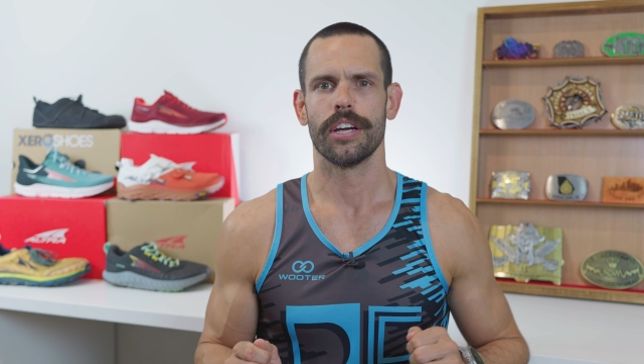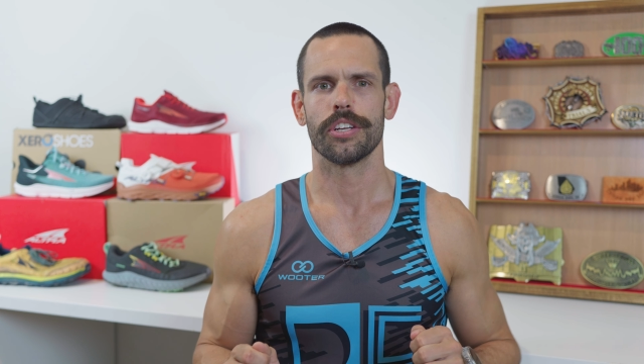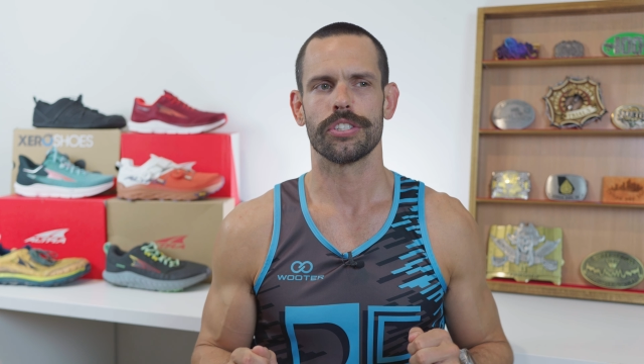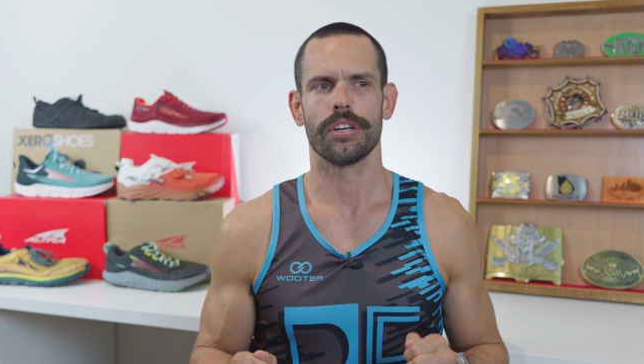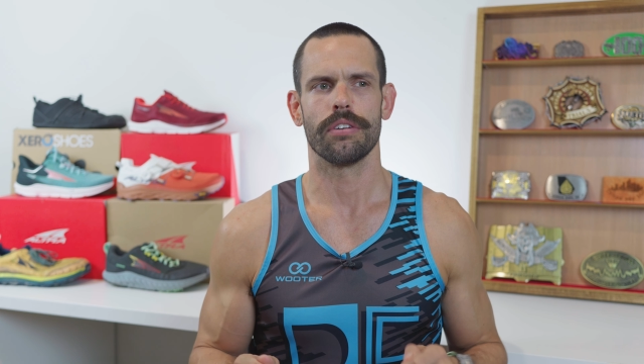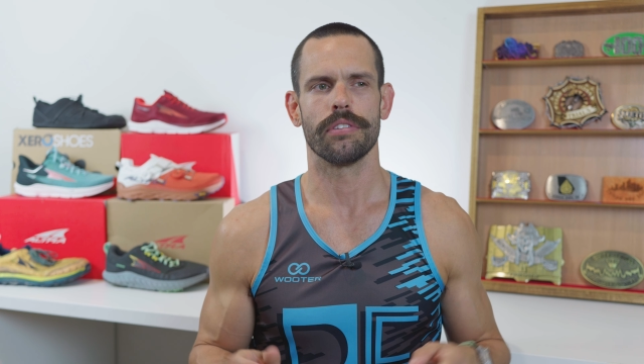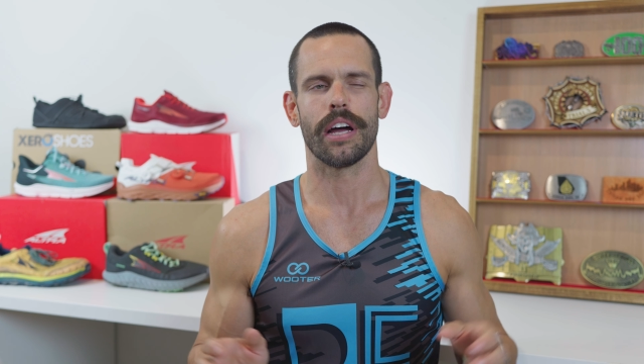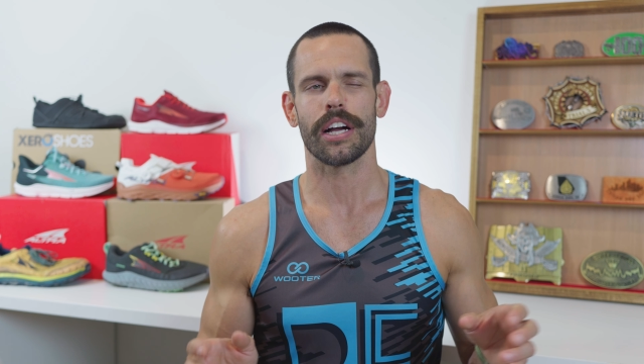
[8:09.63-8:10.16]

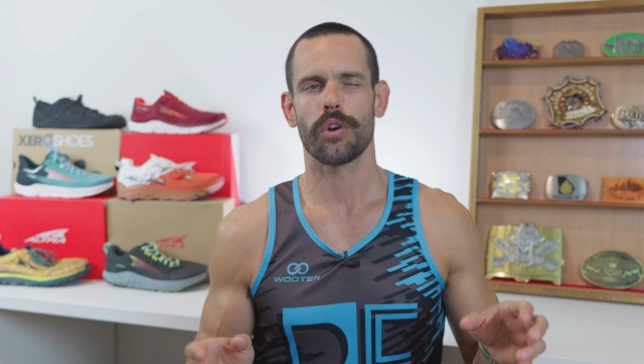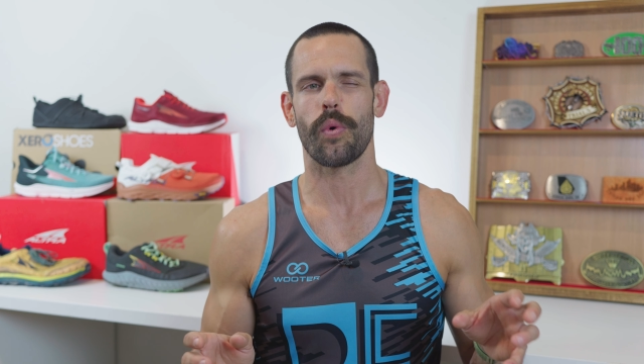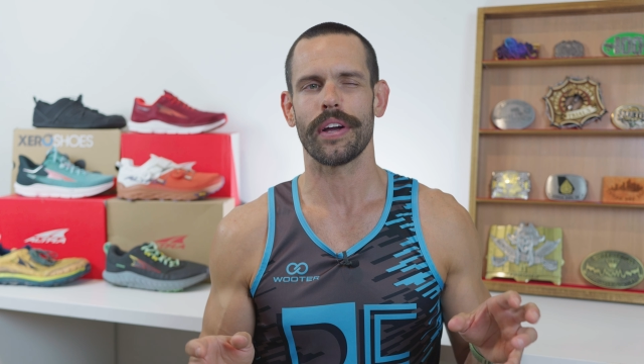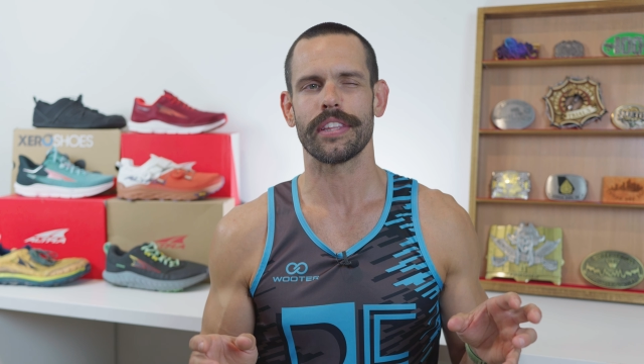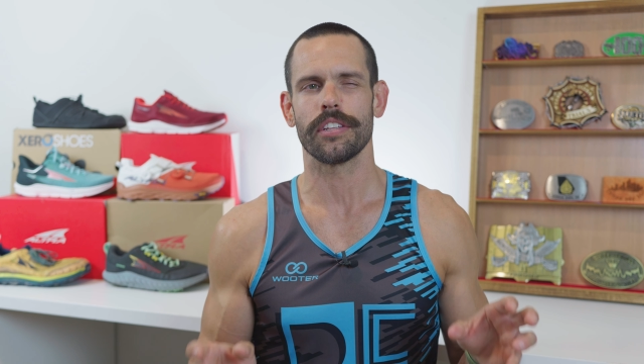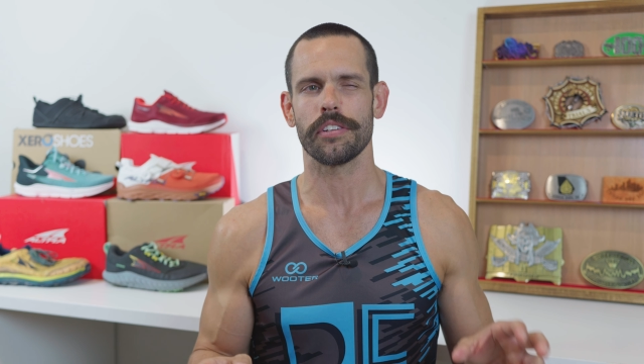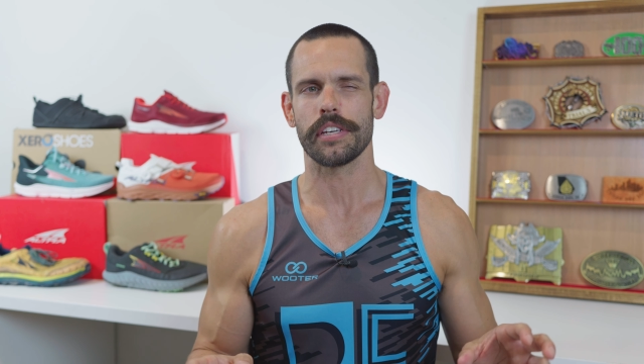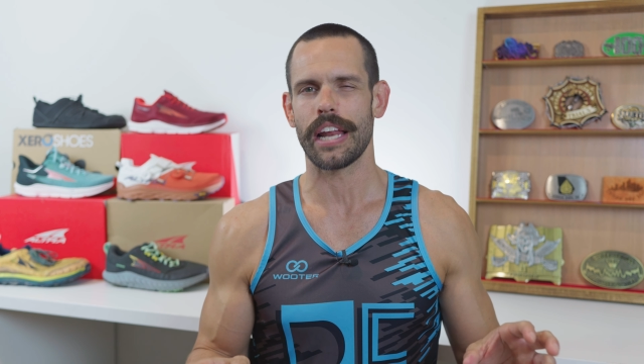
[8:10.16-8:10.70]
So not
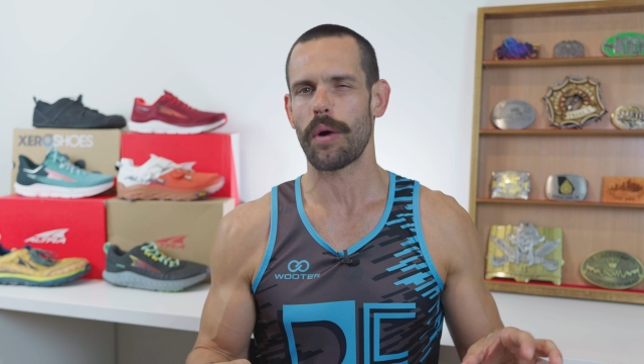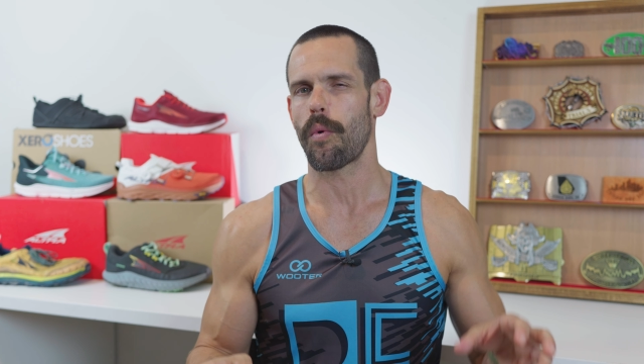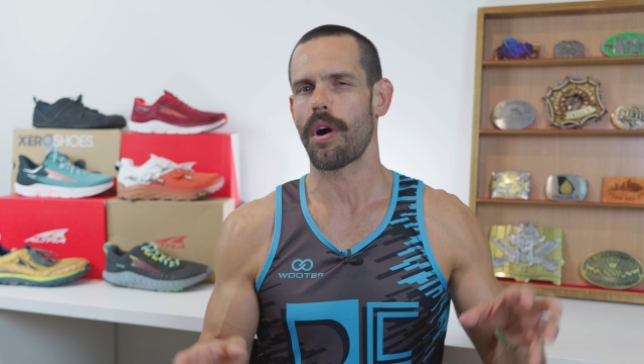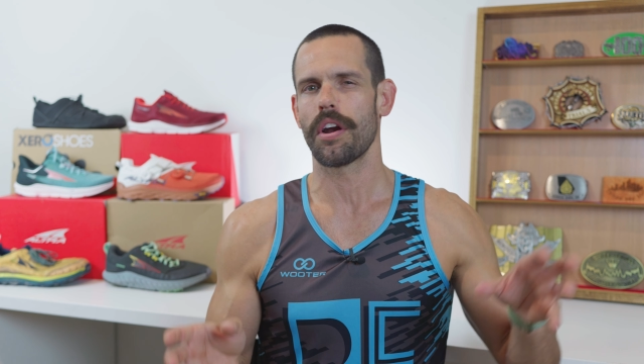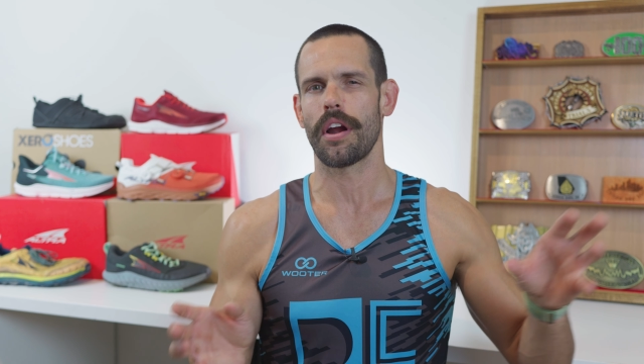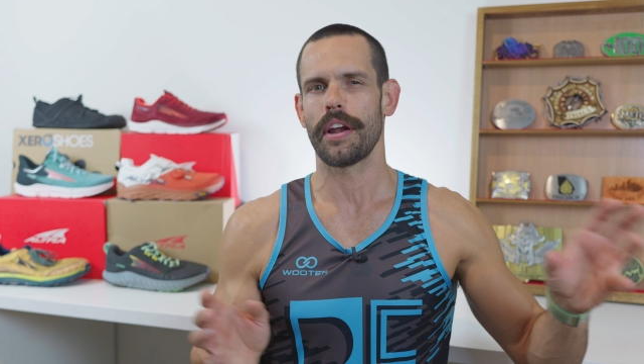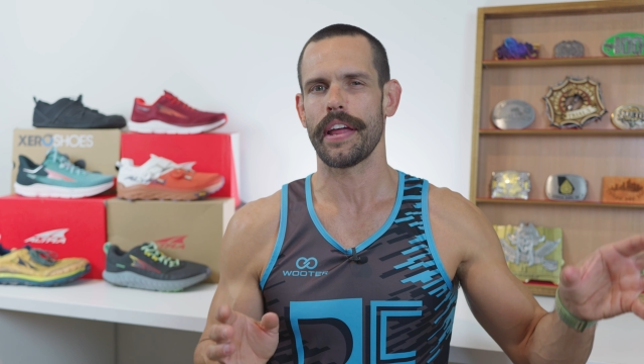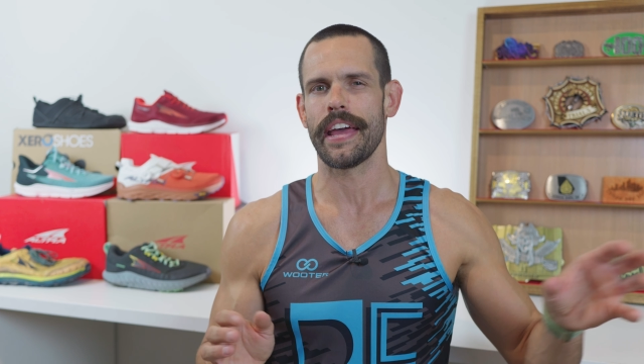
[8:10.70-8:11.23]
quite the lead I
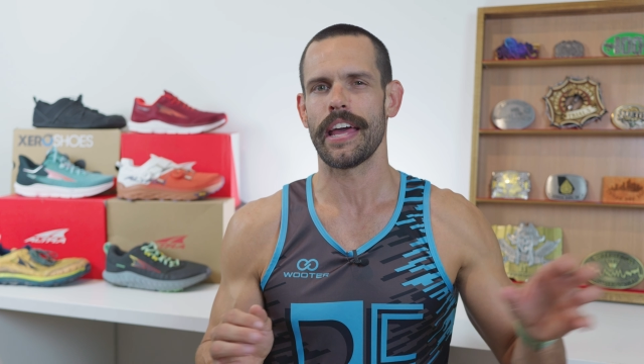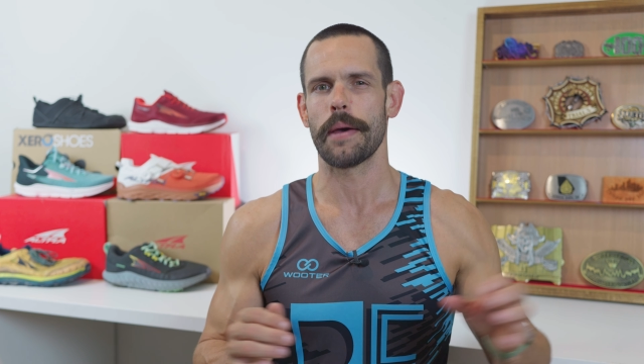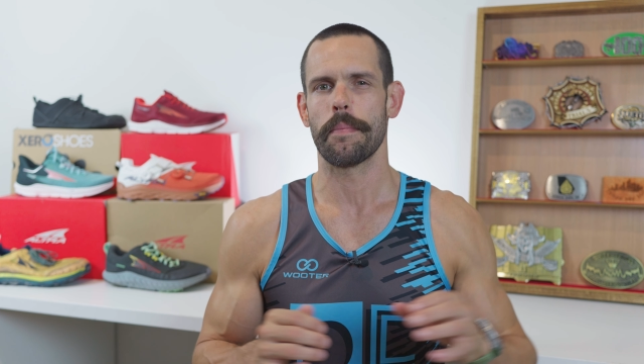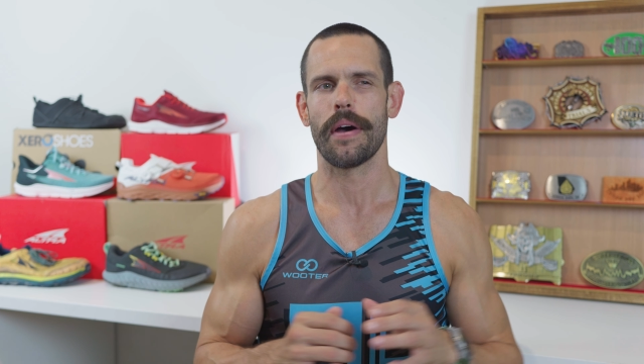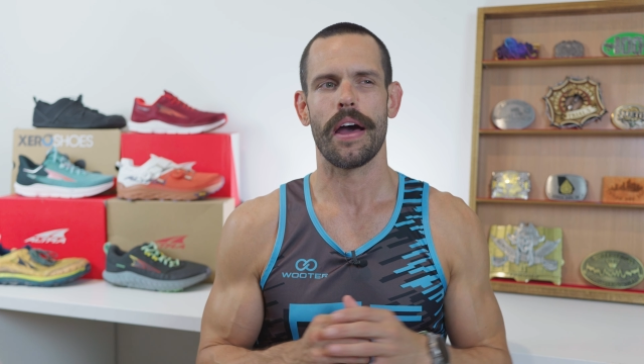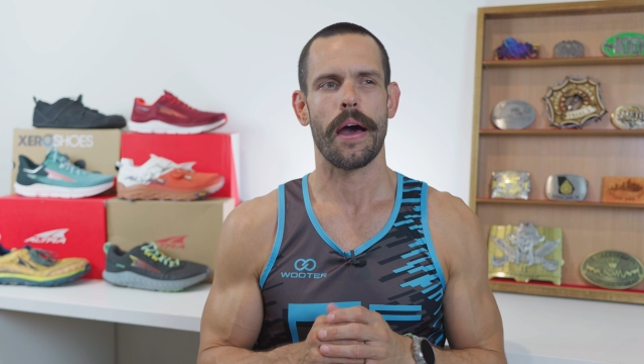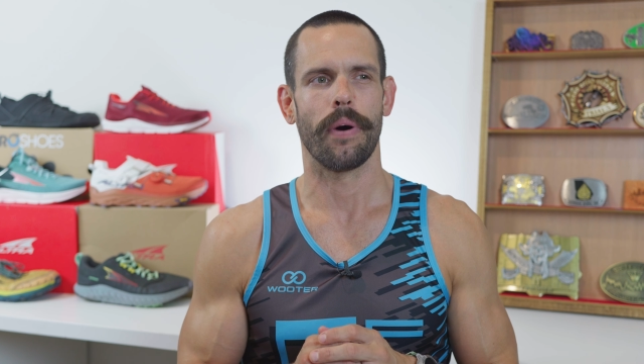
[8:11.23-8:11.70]
wanted on him,